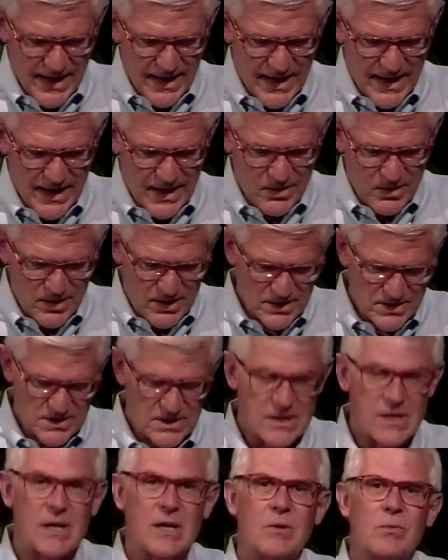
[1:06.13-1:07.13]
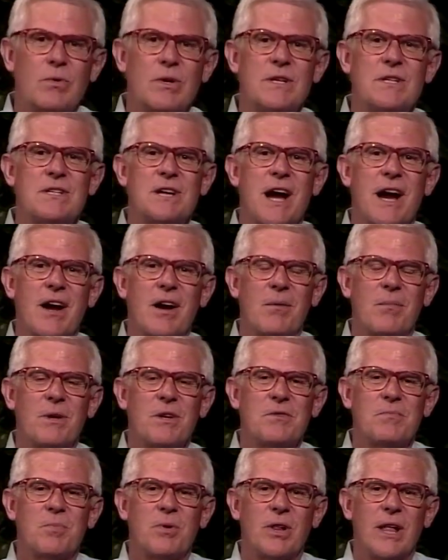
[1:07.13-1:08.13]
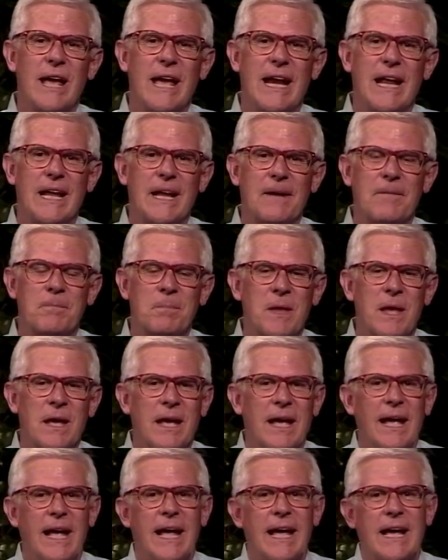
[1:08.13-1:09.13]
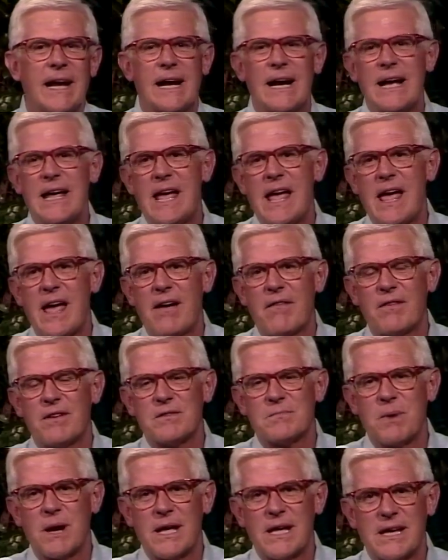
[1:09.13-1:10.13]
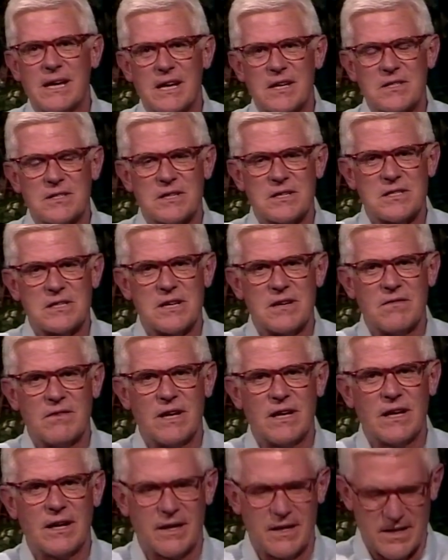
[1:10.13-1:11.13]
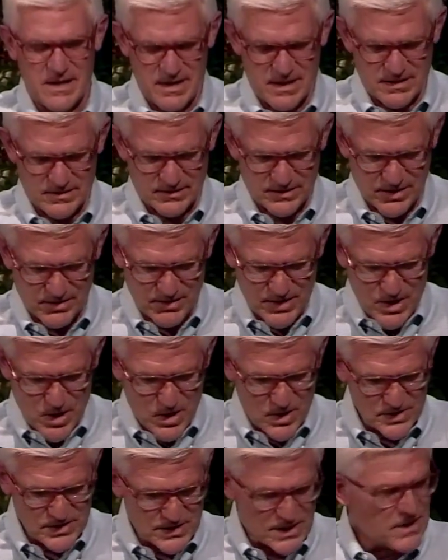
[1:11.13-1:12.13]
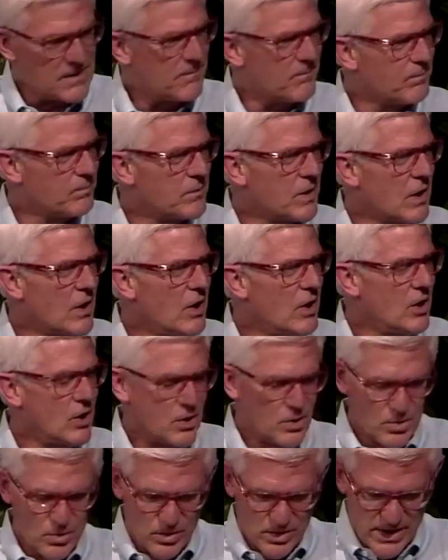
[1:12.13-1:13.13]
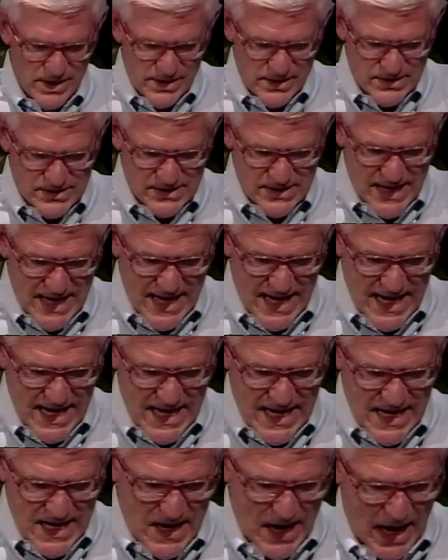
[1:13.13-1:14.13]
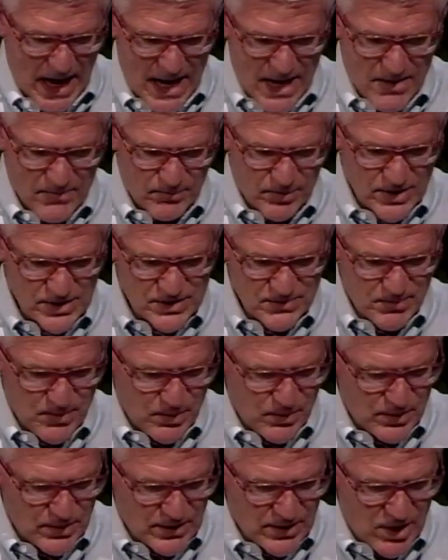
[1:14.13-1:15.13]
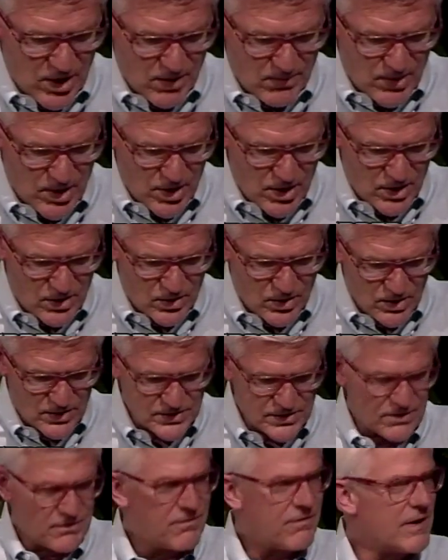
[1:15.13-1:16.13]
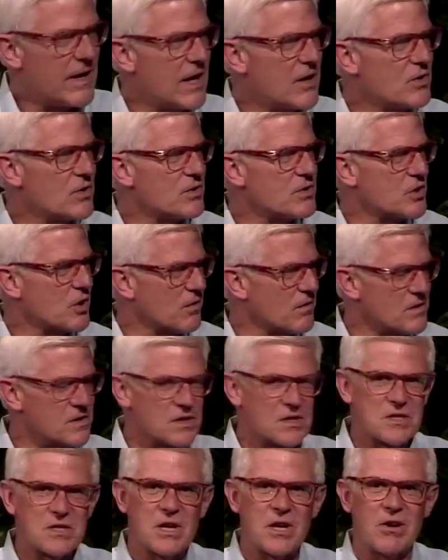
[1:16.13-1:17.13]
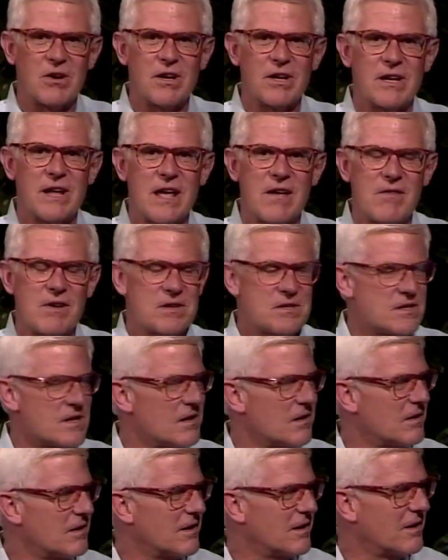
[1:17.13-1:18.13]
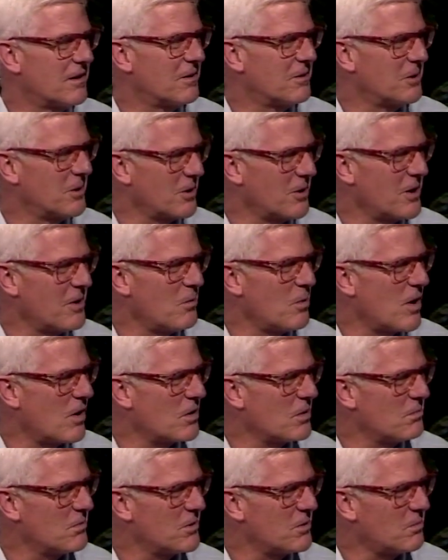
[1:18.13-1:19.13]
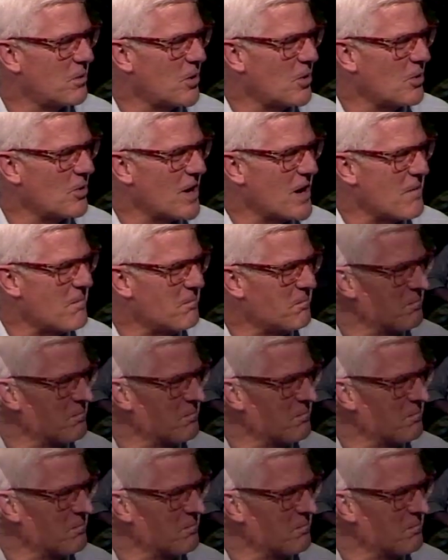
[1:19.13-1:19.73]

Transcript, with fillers: Uh, it's uh, retirement planning, and I have as my guest this evening uh, Larry Olson, who is a principal with Carbajal Olson Financial Services here in Davis. And uh, Larry, welcome to the program.